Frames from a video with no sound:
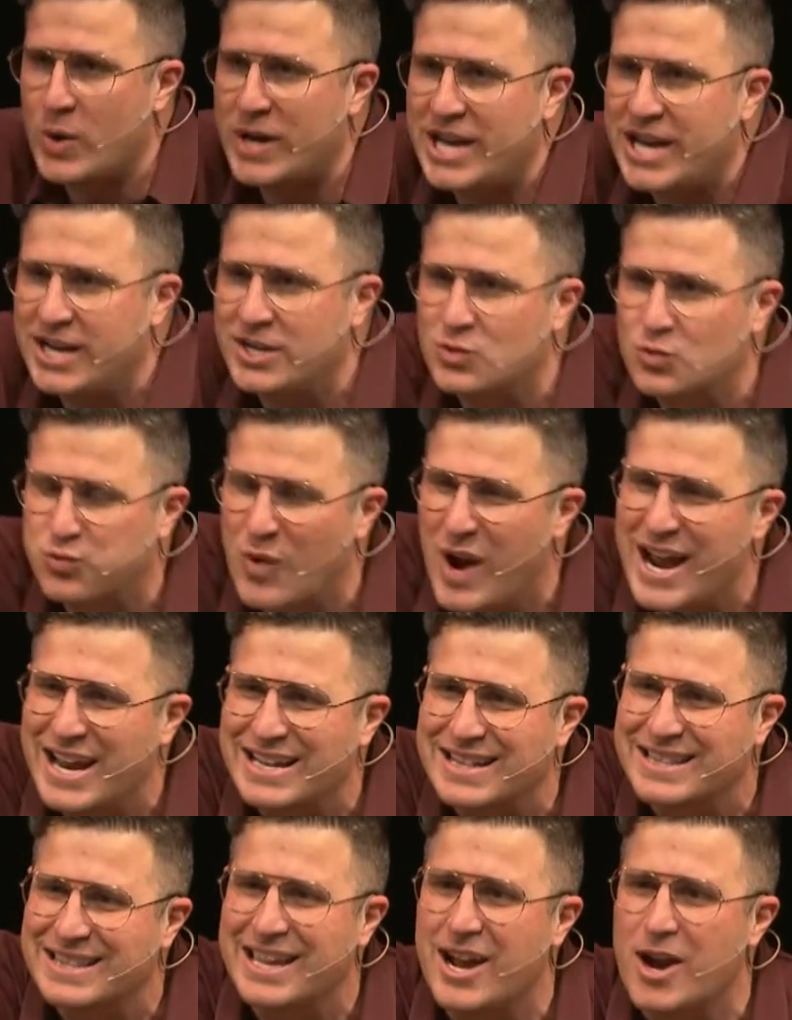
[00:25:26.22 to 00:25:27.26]
He's right
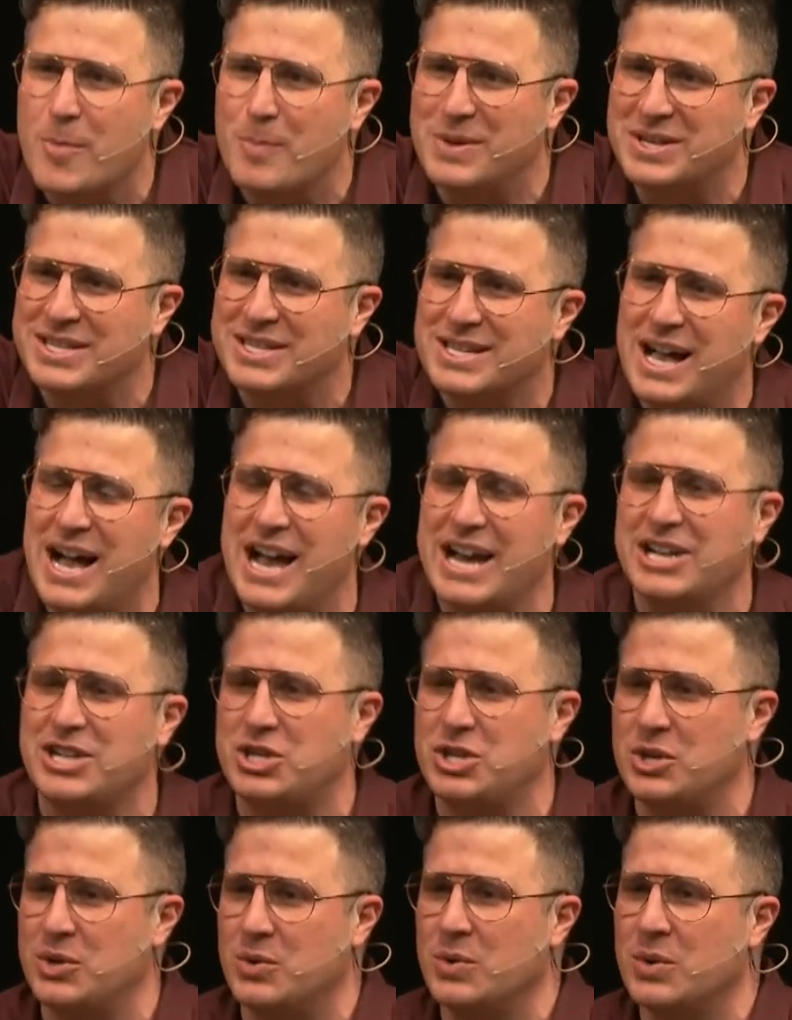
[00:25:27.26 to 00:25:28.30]
there
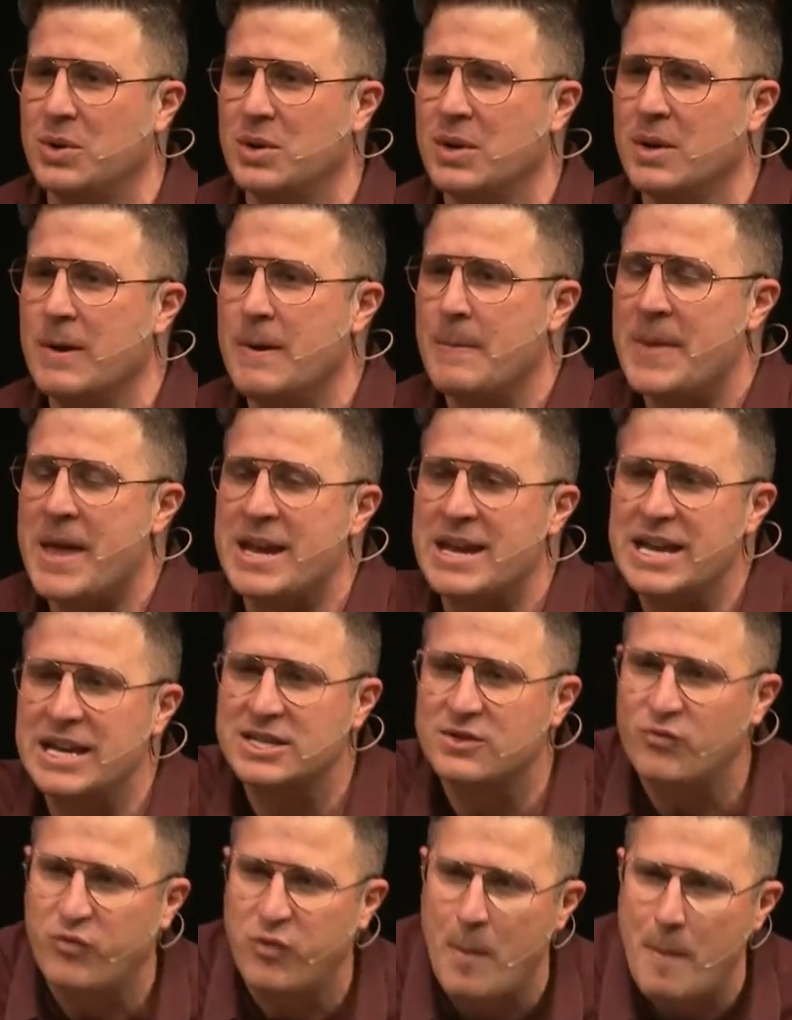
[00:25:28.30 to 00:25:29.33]
beside you and
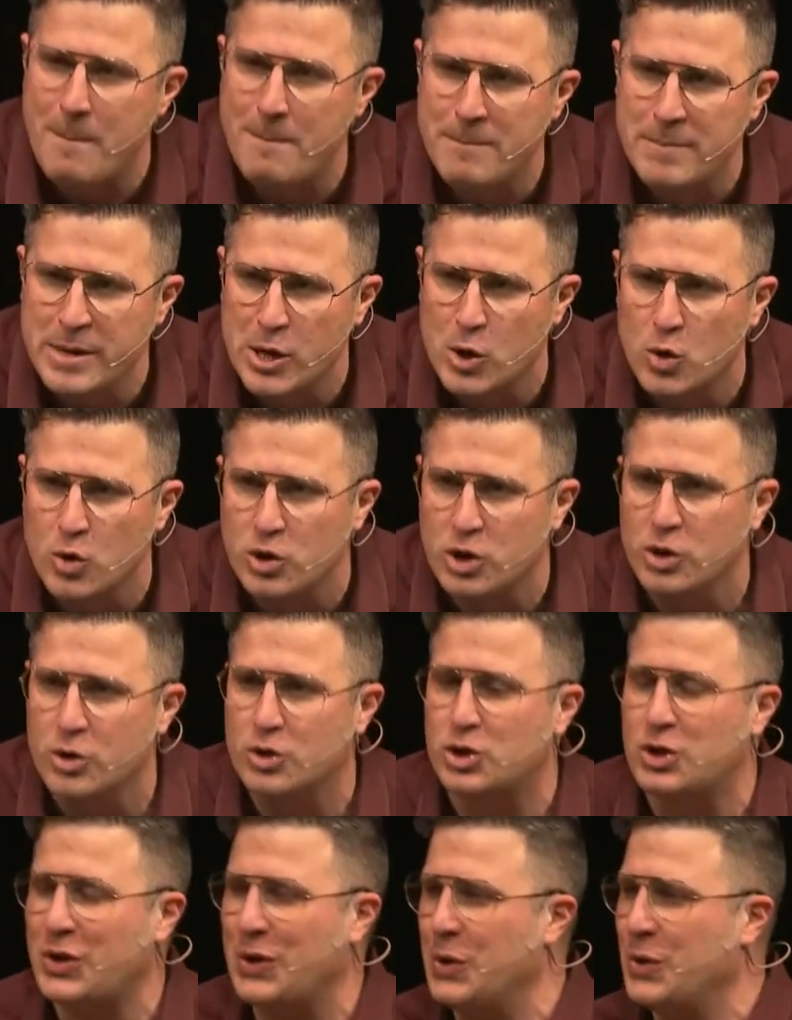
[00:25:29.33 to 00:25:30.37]
He's familiar
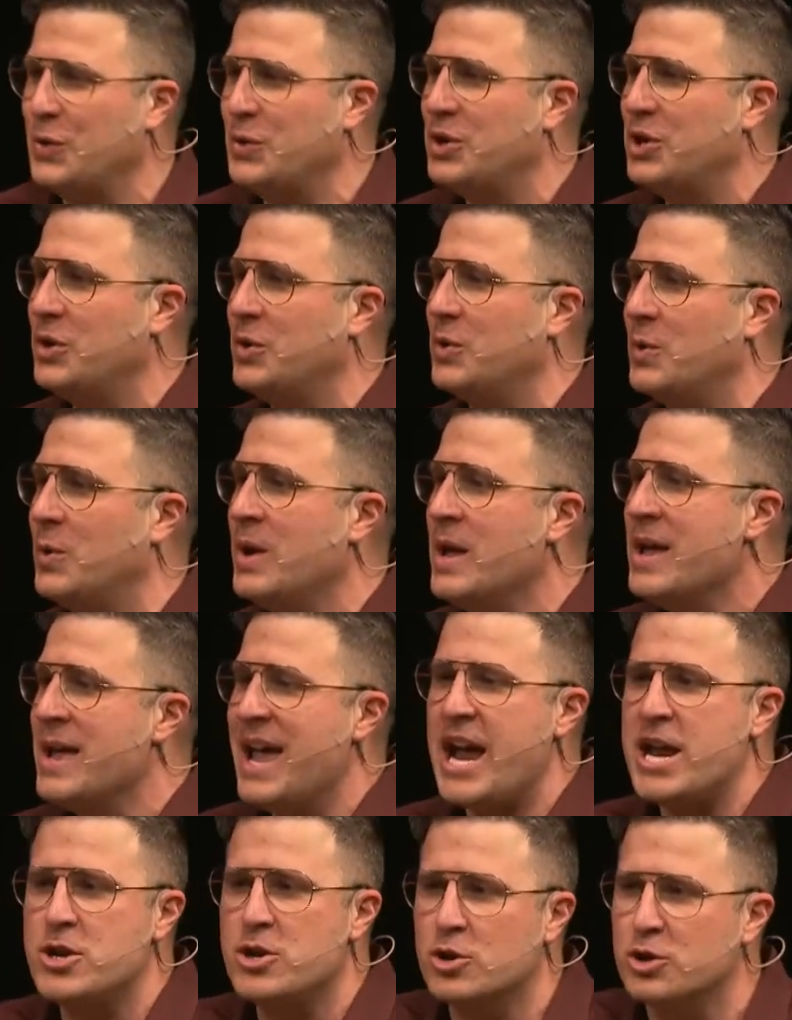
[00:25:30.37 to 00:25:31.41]
to you,
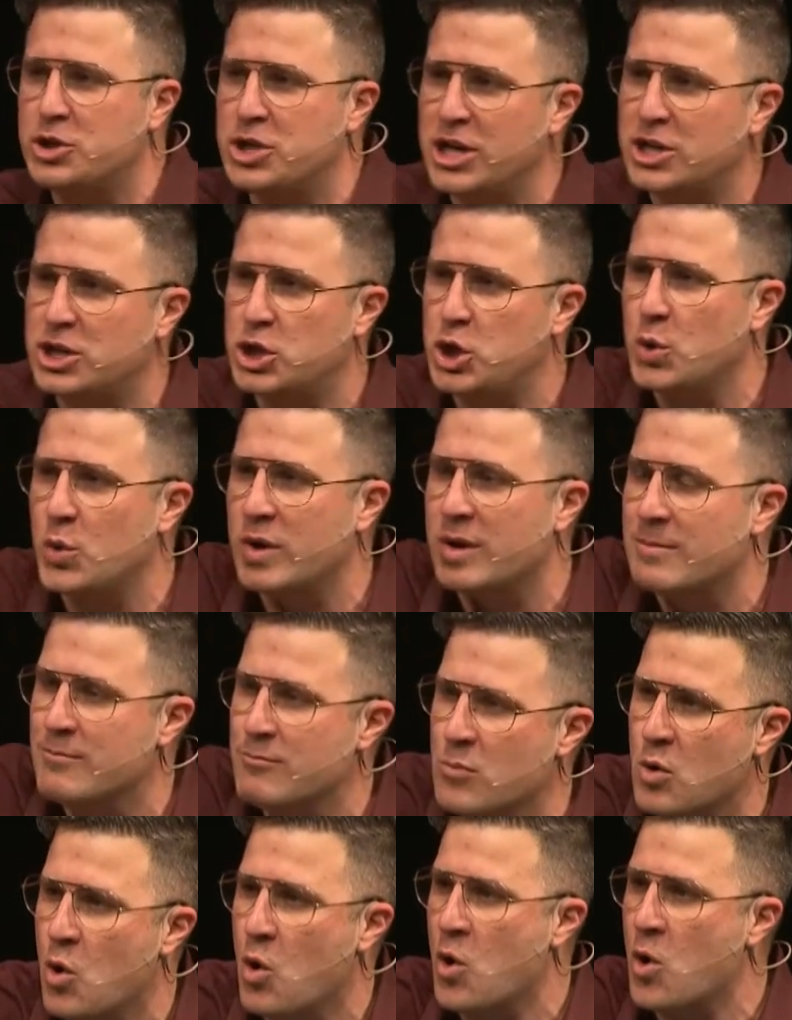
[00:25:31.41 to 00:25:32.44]
and you're just doing
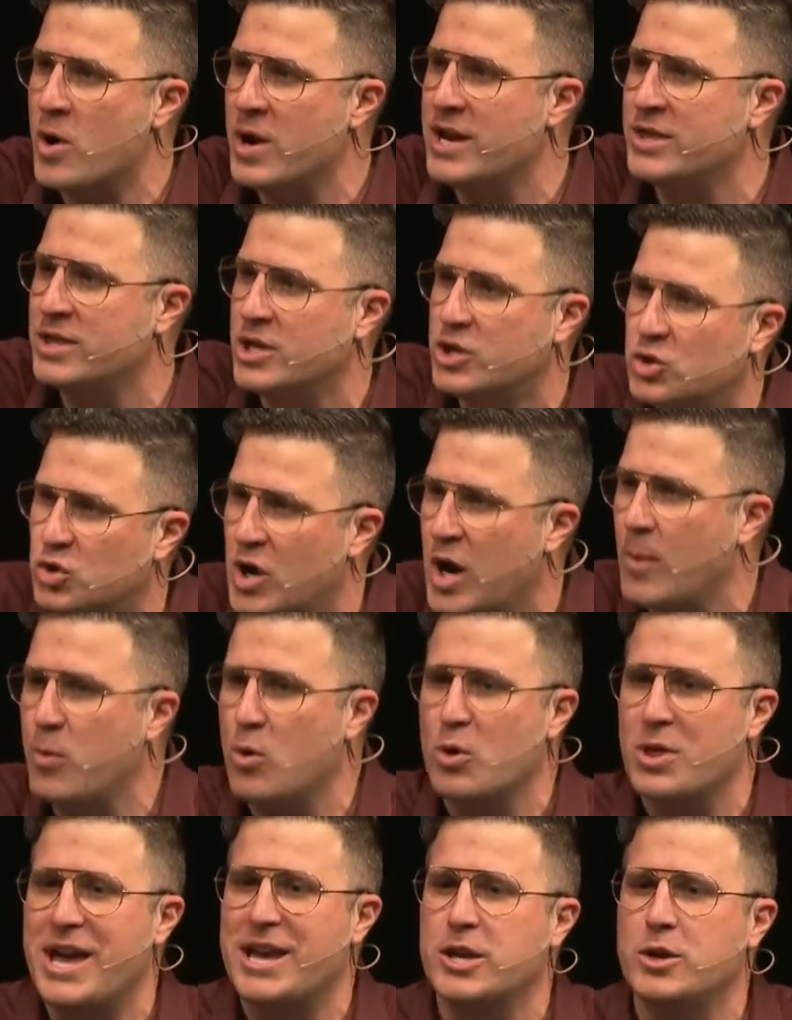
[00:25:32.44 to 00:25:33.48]
more in the
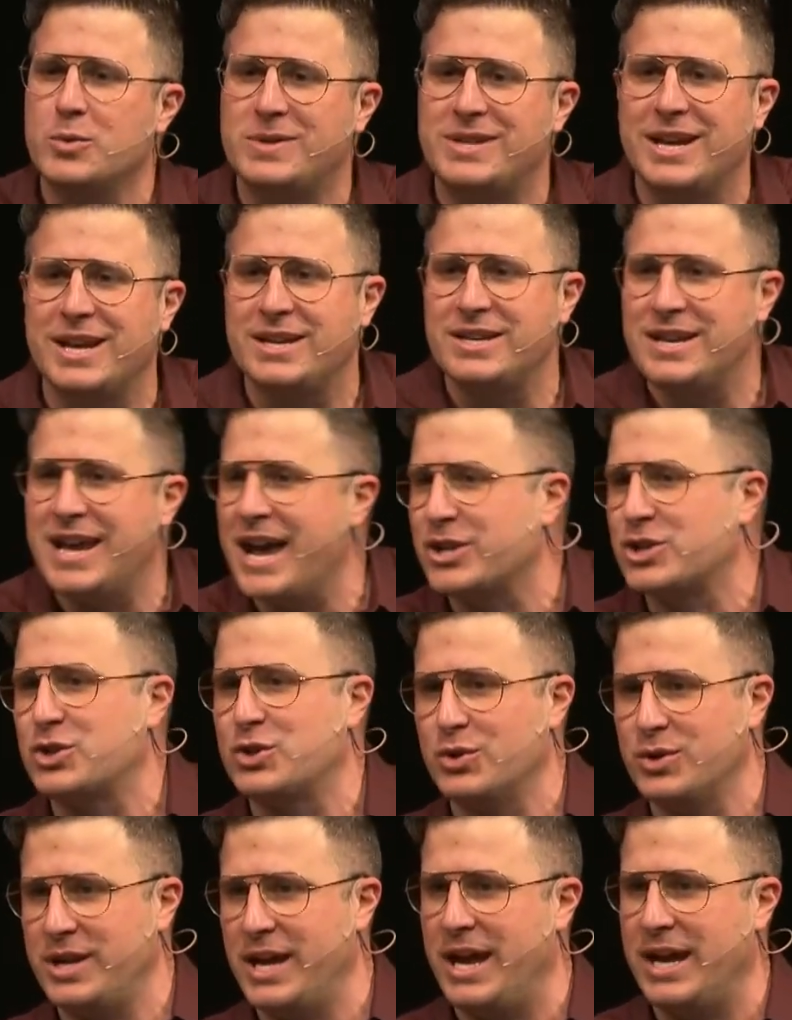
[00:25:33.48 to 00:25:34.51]
trouble that you did
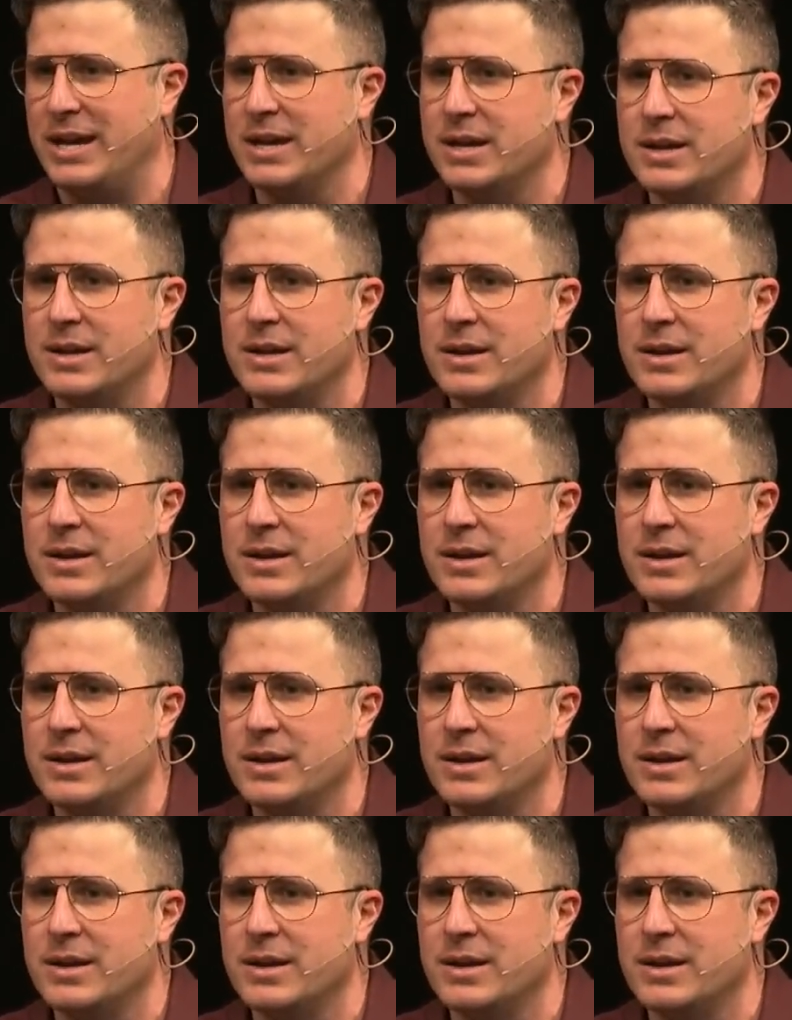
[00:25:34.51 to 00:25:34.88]
yesterday.